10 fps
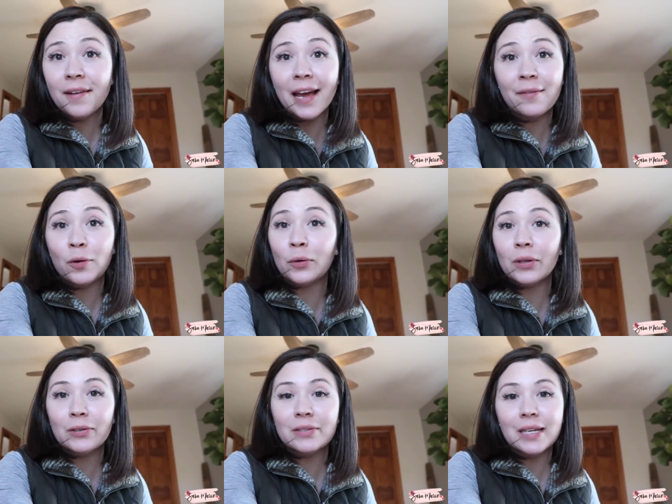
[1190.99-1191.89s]
I have a whole
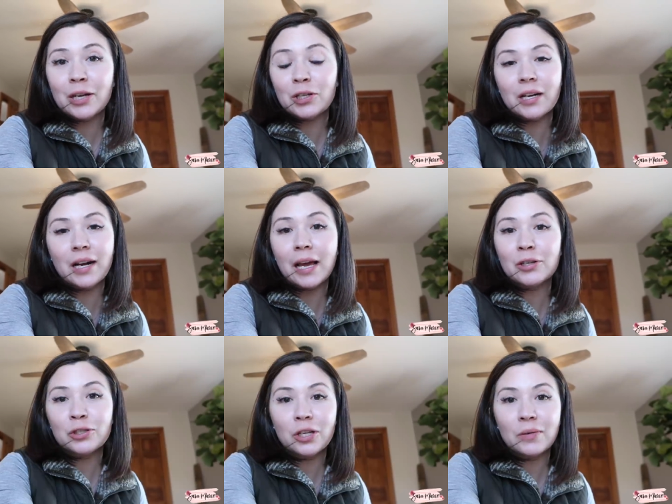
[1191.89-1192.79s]
little station and I
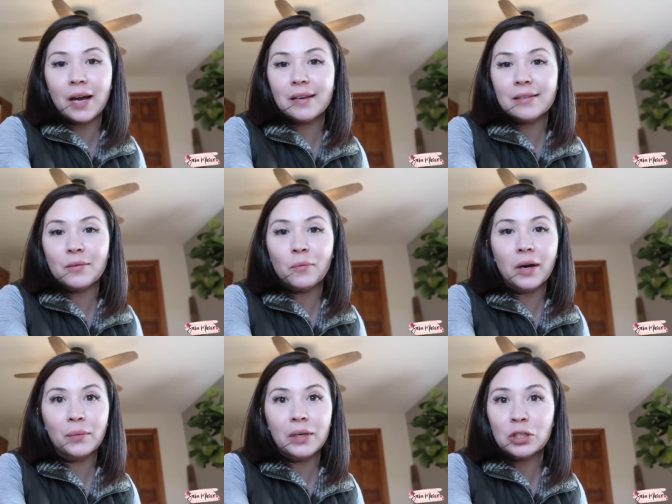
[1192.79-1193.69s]
can show you guys
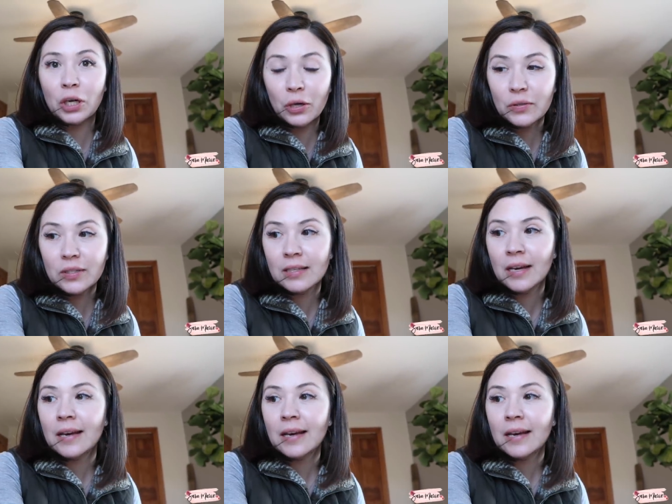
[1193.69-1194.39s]
what we chose.